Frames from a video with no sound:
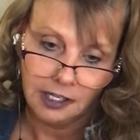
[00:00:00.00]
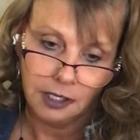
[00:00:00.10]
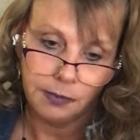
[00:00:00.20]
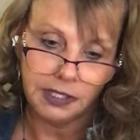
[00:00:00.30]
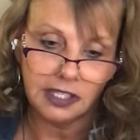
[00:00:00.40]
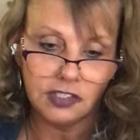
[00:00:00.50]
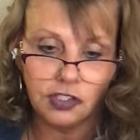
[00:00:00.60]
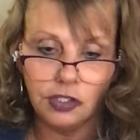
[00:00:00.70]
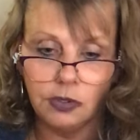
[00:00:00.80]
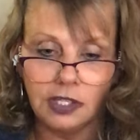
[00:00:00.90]
because
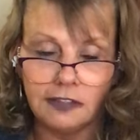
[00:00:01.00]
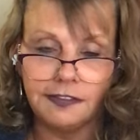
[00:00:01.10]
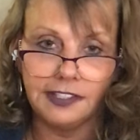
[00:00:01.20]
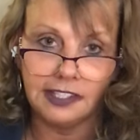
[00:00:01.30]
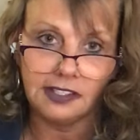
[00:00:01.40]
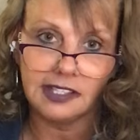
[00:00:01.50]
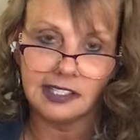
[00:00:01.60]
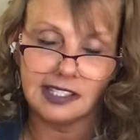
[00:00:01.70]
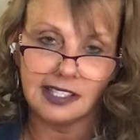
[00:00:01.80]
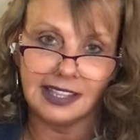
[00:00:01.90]
you can feel the
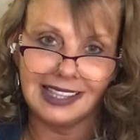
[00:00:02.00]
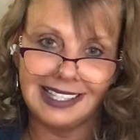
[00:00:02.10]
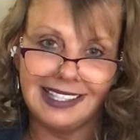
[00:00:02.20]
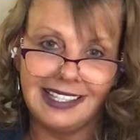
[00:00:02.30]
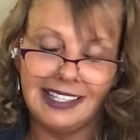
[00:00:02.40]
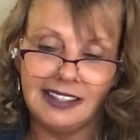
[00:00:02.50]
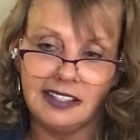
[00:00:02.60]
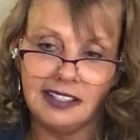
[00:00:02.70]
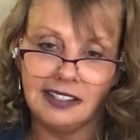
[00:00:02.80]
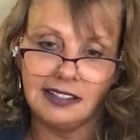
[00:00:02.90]
solidity,
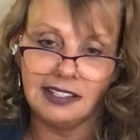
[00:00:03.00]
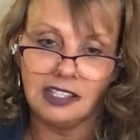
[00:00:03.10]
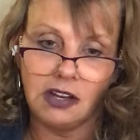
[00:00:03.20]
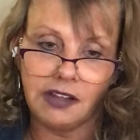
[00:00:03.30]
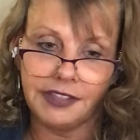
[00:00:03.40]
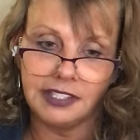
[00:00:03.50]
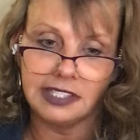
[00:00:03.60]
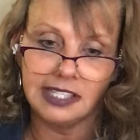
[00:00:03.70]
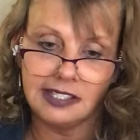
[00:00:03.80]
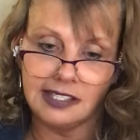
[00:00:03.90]
the the
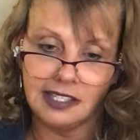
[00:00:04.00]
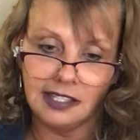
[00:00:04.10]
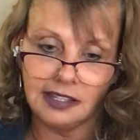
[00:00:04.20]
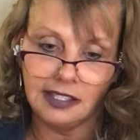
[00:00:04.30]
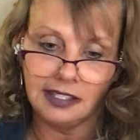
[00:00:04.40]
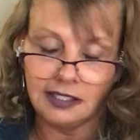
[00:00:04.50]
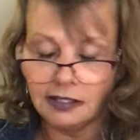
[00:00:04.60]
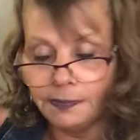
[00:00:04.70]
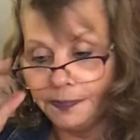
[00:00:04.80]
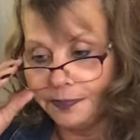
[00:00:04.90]
authenticity, the
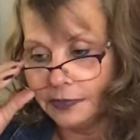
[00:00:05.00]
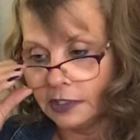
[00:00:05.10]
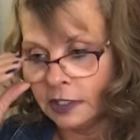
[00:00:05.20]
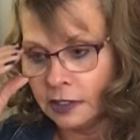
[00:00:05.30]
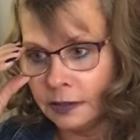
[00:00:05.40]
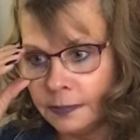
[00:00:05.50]
um,